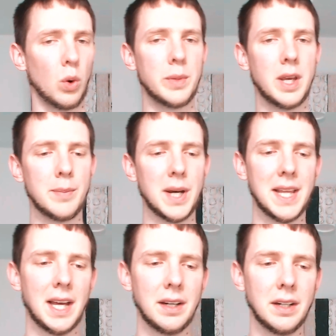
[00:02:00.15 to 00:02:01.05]
do I mean
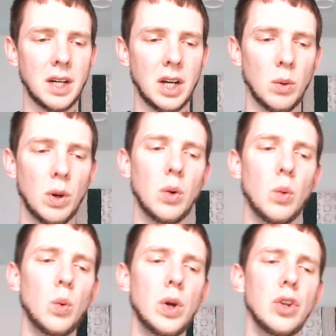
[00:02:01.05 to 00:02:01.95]
by that?
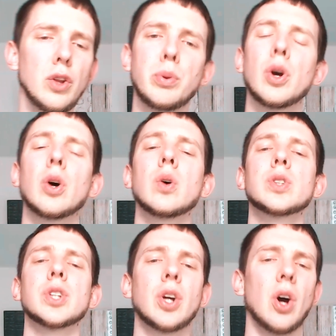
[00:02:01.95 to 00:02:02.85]
Well, what are the
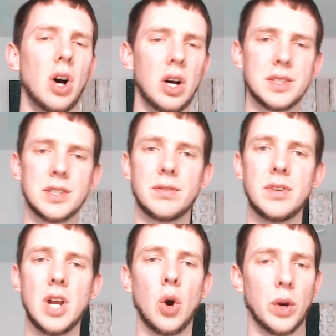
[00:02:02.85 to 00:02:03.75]
pros and cons of
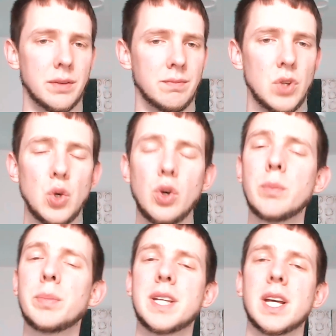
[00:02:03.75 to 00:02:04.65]
Node? And you
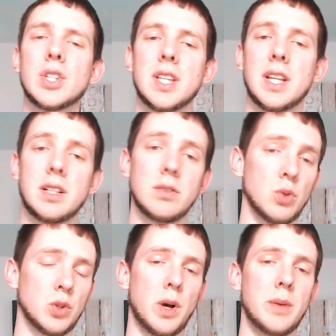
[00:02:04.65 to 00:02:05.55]
can potentially then
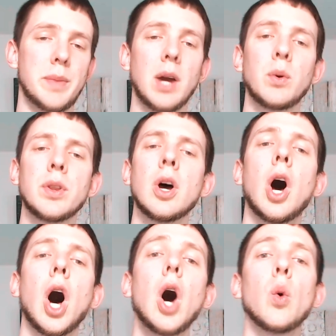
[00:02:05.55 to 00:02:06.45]
respond back with,
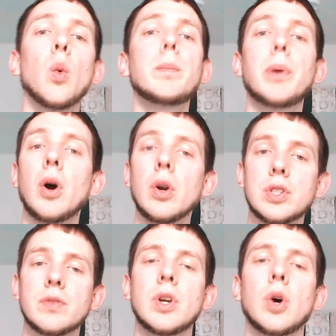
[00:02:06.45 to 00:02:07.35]
oh, what
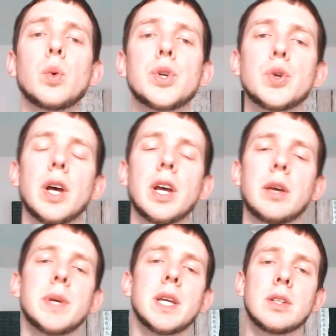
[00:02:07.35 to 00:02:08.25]
parts of Node would you
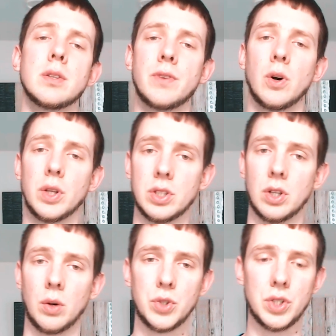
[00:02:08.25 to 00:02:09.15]
like me to focus
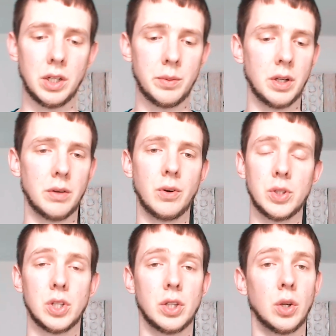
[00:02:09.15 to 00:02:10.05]
on? Would you like me to
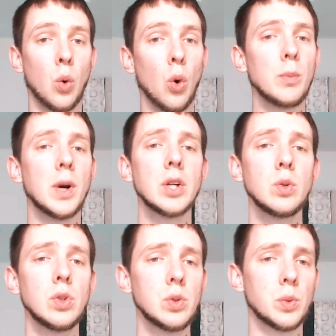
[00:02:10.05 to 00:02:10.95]
focus on the core
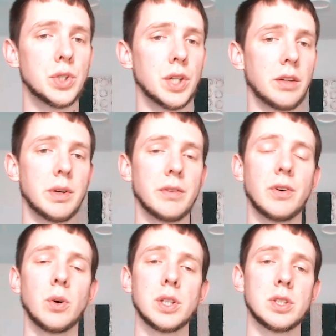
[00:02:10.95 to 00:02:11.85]
modules? Would you like me to
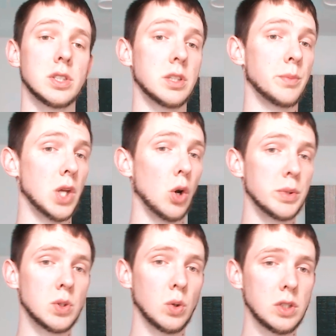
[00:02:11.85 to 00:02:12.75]
focus on some of the
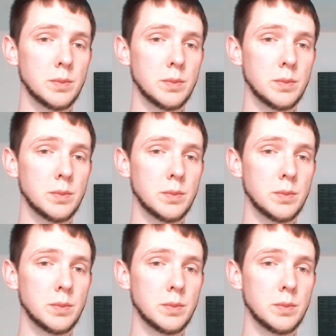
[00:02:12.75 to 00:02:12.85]
open source